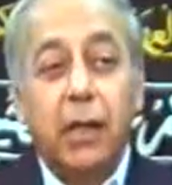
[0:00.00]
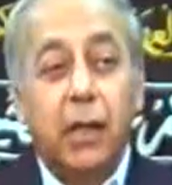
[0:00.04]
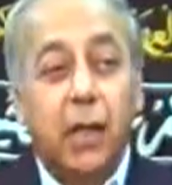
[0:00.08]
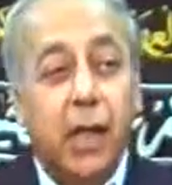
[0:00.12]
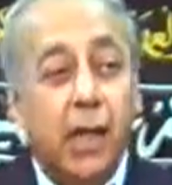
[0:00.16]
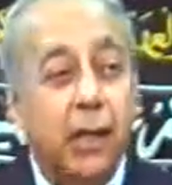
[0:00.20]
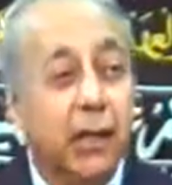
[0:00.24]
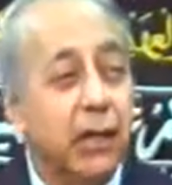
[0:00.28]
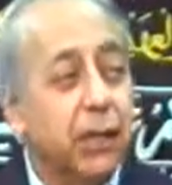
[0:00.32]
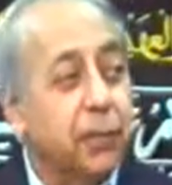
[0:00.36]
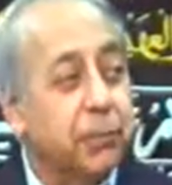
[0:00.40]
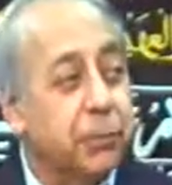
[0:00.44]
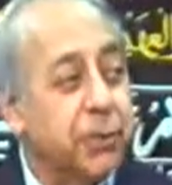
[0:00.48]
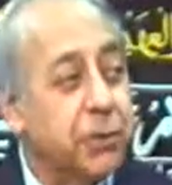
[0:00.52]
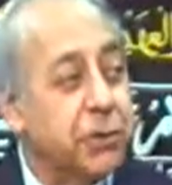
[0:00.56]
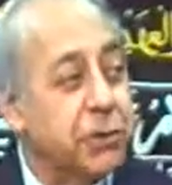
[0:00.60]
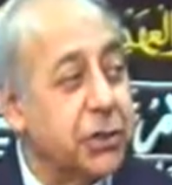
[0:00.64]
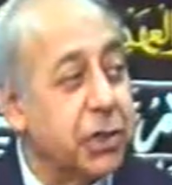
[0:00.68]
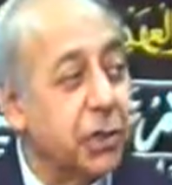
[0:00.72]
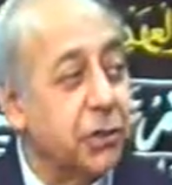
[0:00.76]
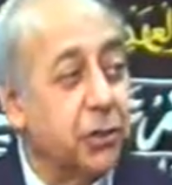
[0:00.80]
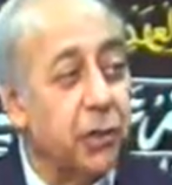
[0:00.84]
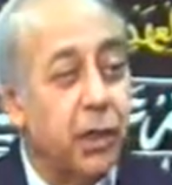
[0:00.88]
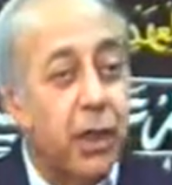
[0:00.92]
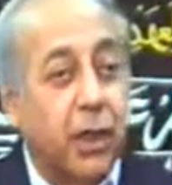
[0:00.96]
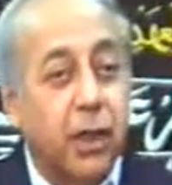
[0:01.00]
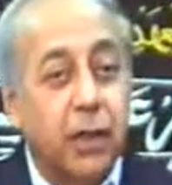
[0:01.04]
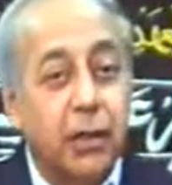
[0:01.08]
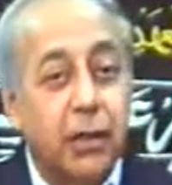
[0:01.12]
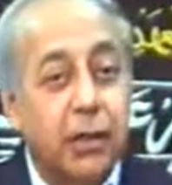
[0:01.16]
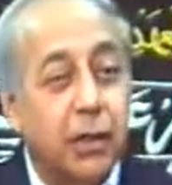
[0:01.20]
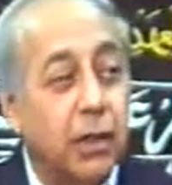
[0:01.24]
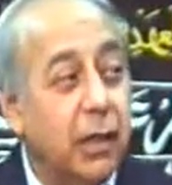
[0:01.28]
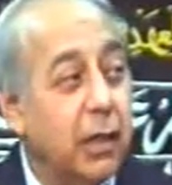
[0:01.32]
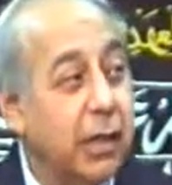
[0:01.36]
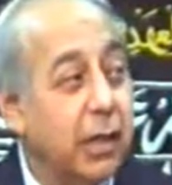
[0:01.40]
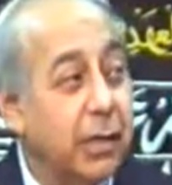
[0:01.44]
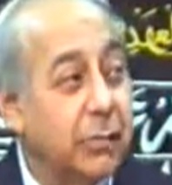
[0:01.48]
And in particular,
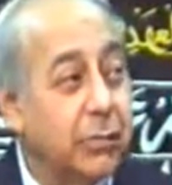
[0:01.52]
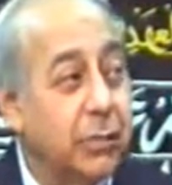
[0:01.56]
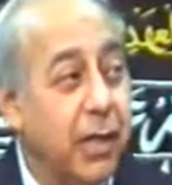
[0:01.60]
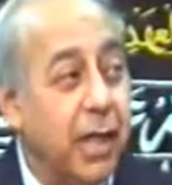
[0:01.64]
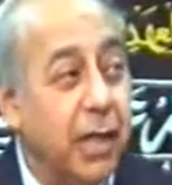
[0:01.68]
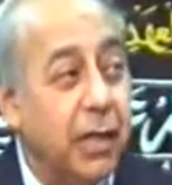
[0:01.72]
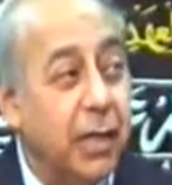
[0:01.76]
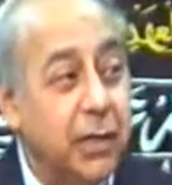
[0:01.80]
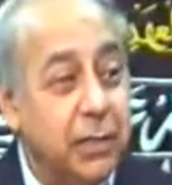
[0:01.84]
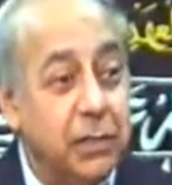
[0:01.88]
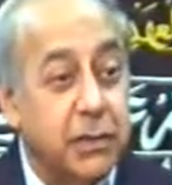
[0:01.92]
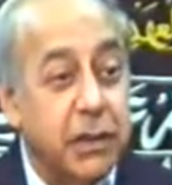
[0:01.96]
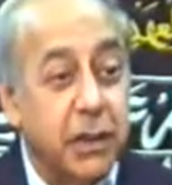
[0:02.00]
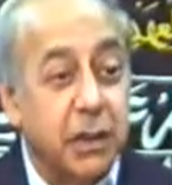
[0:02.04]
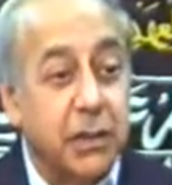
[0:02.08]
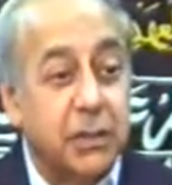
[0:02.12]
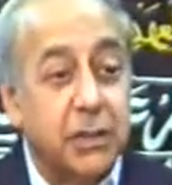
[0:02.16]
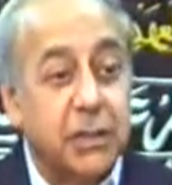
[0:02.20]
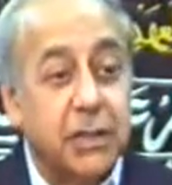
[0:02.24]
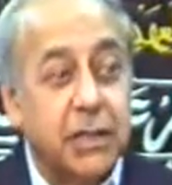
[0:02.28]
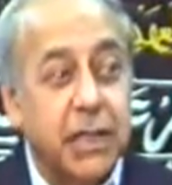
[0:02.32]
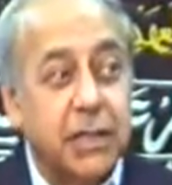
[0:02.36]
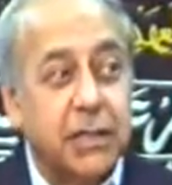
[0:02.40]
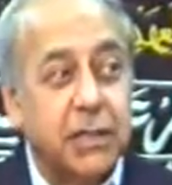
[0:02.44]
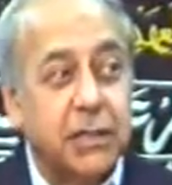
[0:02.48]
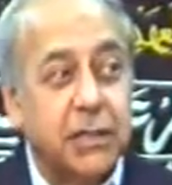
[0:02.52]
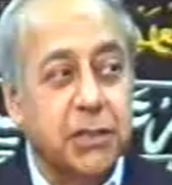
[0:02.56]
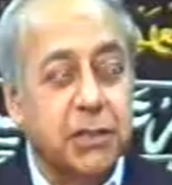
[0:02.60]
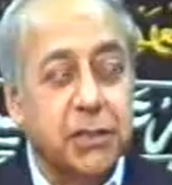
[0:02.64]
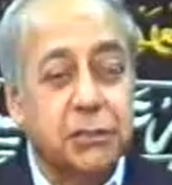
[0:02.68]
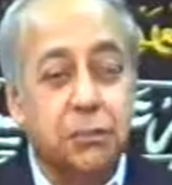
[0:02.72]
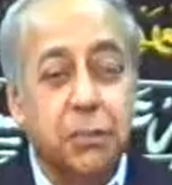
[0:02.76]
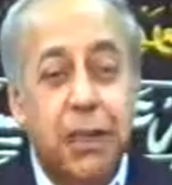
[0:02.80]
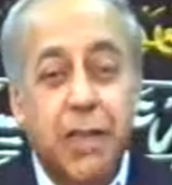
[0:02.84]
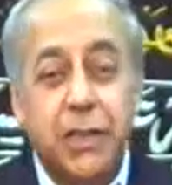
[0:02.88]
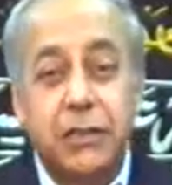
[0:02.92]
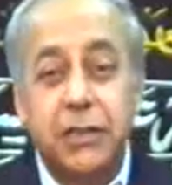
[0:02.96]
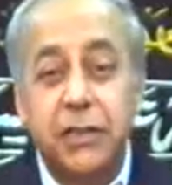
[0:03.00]
may His incessant
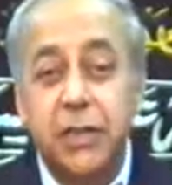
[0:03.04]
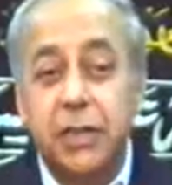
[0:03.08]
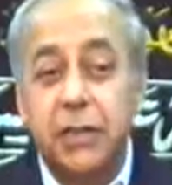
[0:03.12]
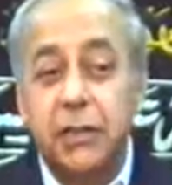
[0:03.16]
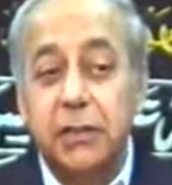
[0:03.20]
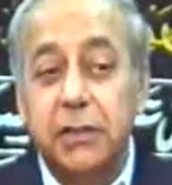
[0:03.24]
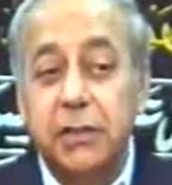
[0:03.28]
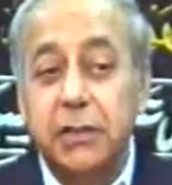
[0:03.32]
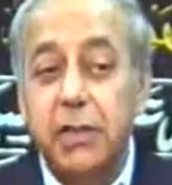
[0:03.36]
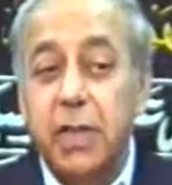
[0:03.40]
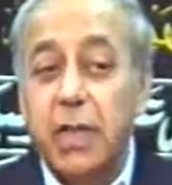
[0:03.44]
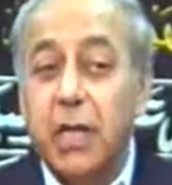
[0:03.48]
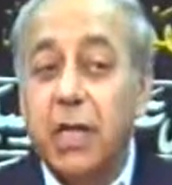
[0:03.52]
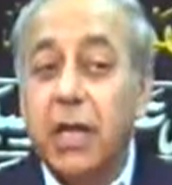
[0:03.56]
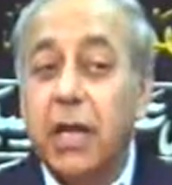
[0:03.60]
blessings